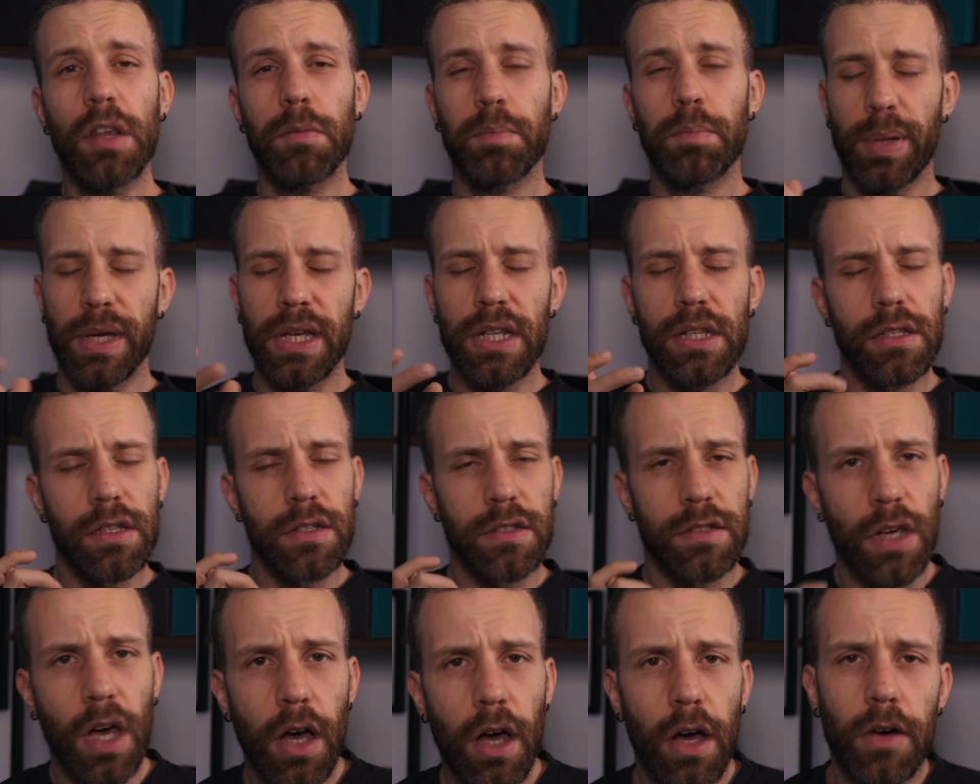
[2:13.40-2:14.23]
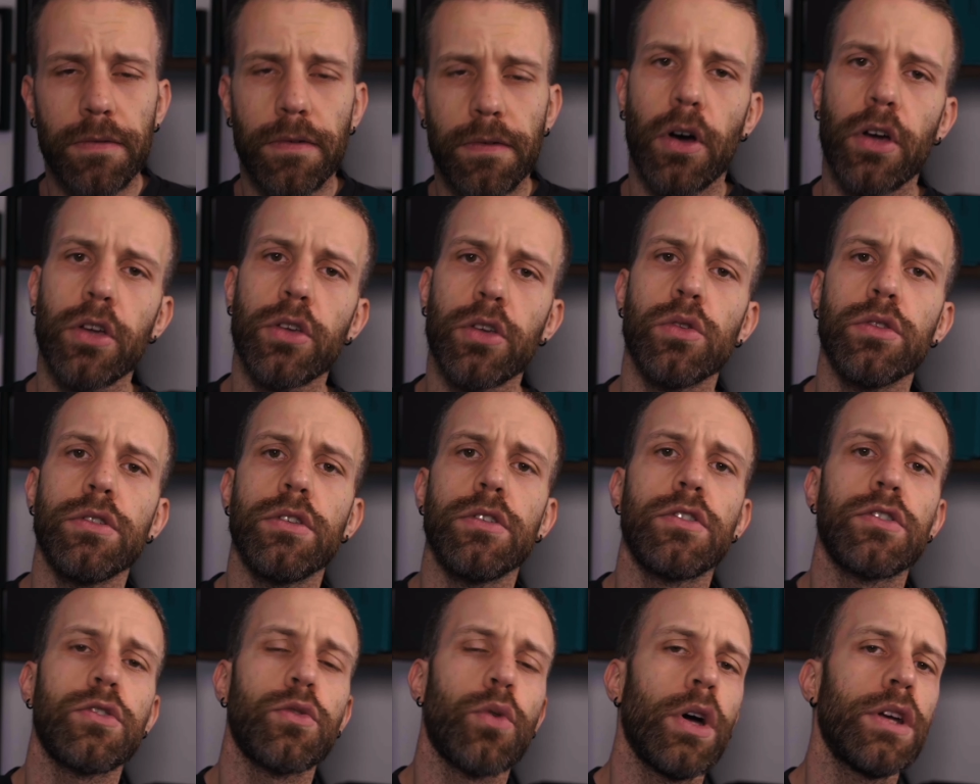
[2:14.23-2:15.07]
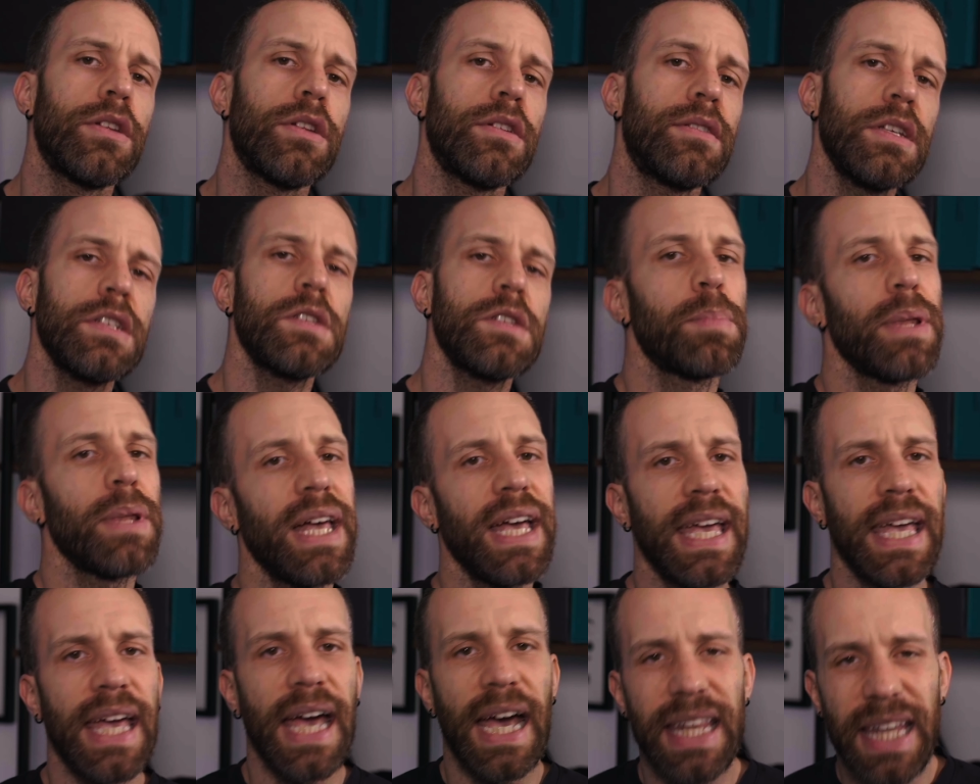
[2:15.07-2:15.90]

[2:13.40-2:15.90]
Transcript: Do not peel this off or you'll destroy the display,